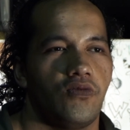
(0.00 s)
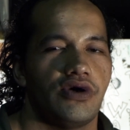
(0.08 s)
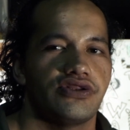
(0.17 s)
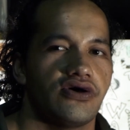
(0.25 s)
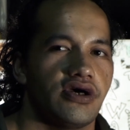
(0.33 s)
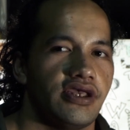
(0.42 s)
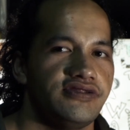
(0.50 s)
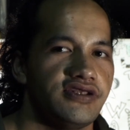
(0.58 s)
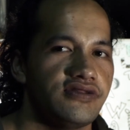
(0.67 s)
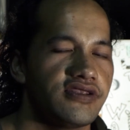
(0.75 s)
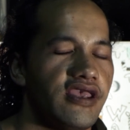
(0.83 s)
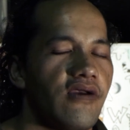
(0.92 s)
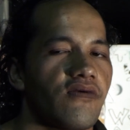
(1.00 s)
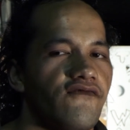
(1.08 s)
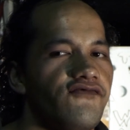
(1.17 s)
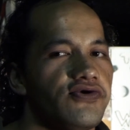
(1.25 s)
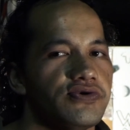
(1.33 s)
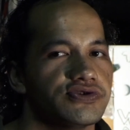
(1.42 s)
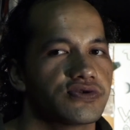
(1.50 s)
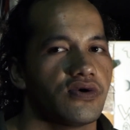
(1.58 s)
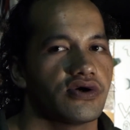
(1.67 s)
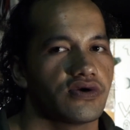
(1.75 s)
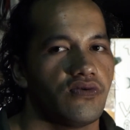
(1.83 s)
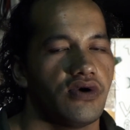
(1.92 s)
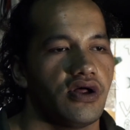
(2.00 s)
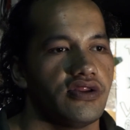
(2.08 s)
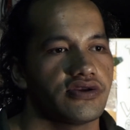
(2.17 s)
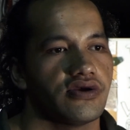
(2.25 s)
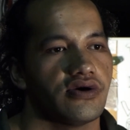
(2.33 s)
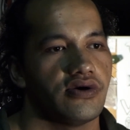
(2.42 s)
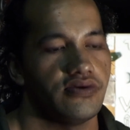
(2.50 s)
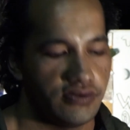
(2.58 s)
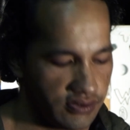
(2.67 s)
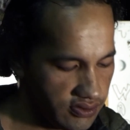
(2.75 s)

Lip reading: when I did gear reviews quite a while ago.